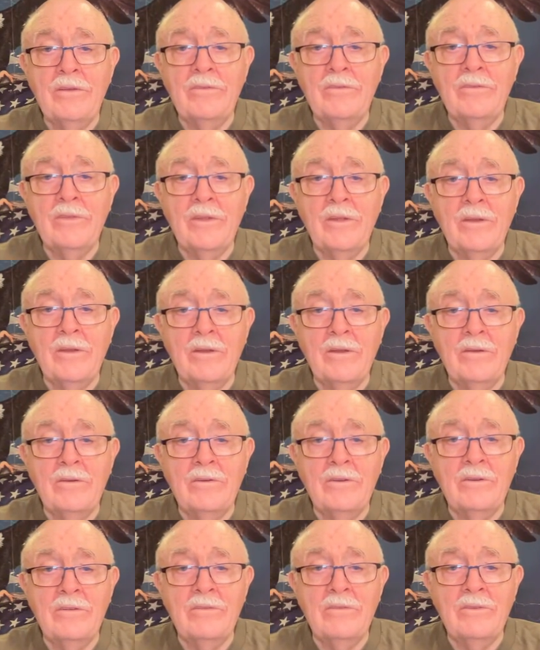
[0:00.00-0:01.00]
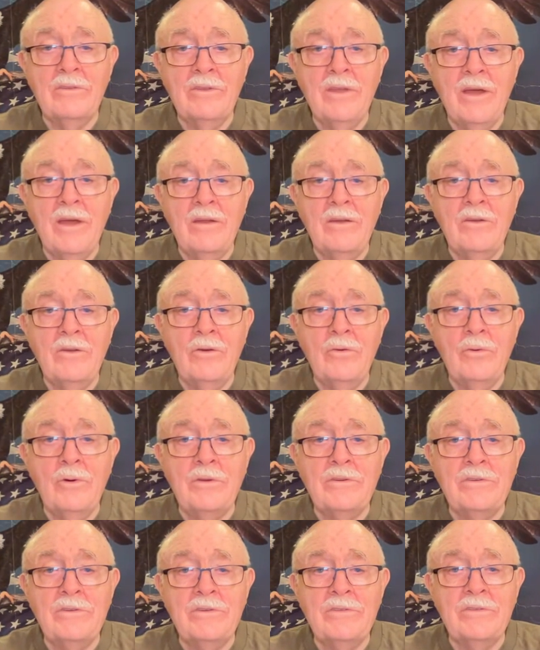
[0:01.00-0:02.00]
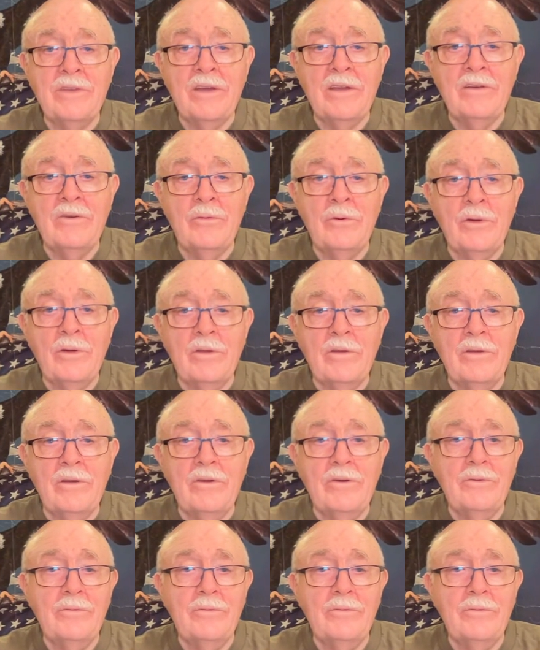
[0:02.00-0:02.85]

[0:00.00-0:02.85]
than to just not do what you said you were going to do.